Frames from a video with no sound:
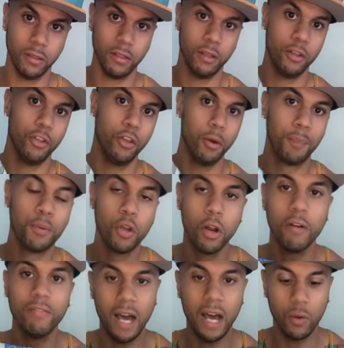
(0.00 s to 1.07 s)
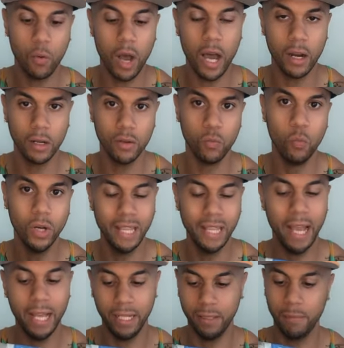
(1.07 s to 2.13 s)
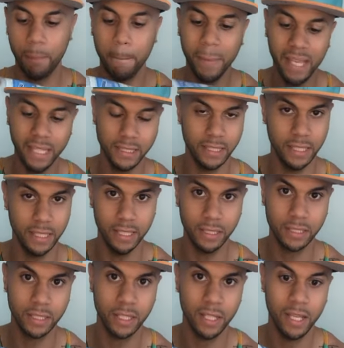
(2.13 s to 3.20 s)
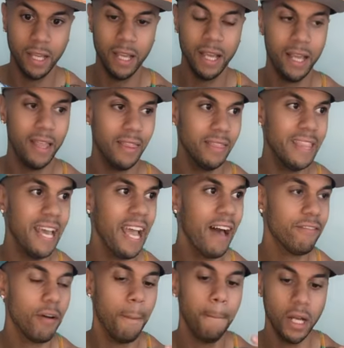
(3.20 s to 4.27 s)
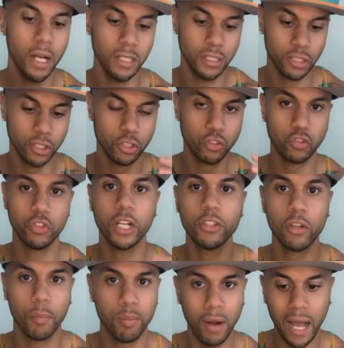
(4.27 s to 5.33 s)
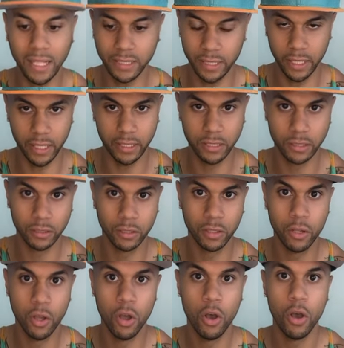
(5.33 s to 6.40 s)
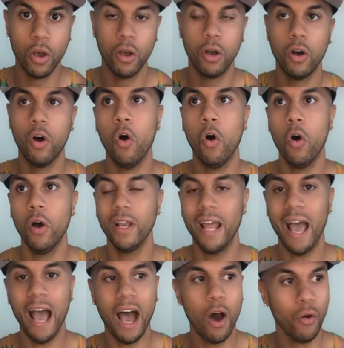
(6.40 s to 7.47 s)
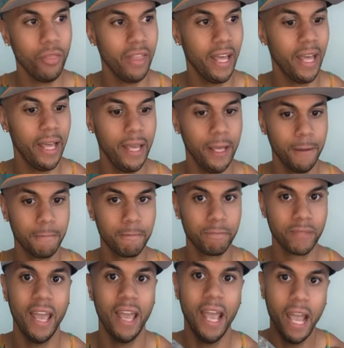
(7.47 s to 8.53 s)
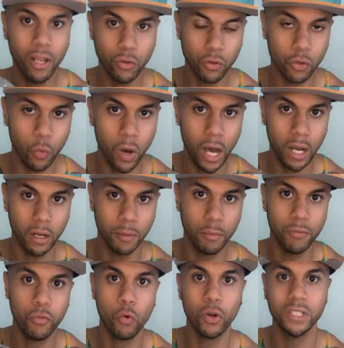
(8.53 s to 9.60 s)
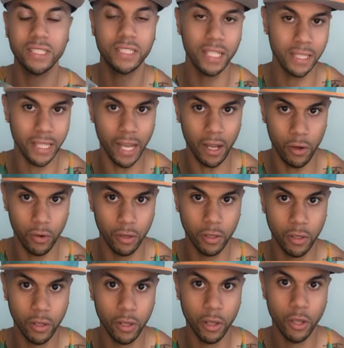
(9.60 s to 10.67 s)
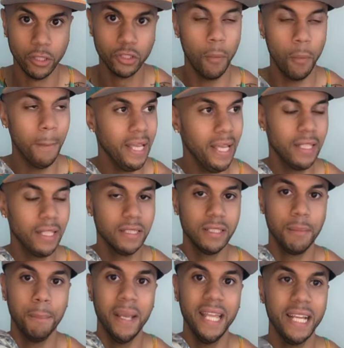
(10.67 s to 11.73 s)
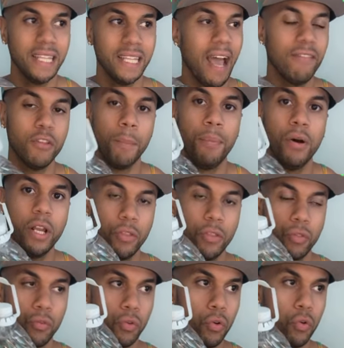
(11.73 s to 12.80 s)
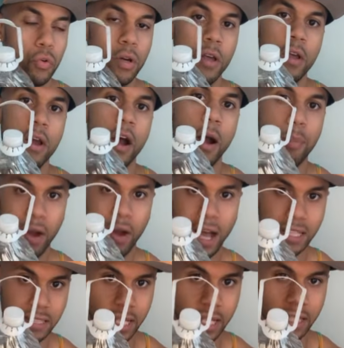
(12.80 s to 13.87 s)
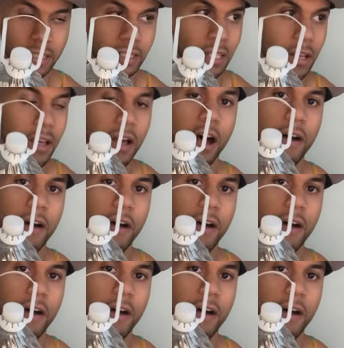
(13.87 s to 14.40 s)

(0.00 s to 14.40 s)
Your purified water, what that means is they have a much stricter process on how they handle the water before it's sent out. So meaning they have to put it through a process of